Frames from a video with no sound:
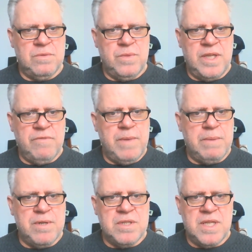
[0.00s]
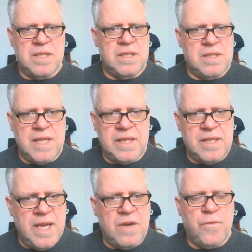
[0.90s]
We have members
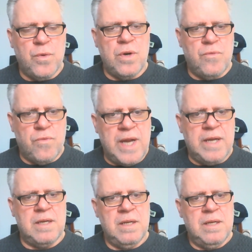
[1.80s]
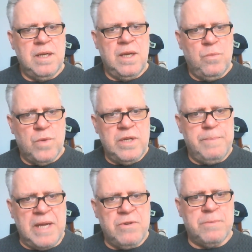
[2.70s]
that can't afford rent in one
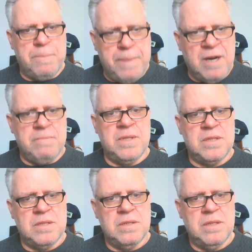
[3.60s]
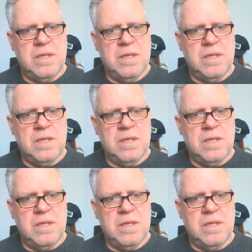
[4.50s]
bedroom apartments.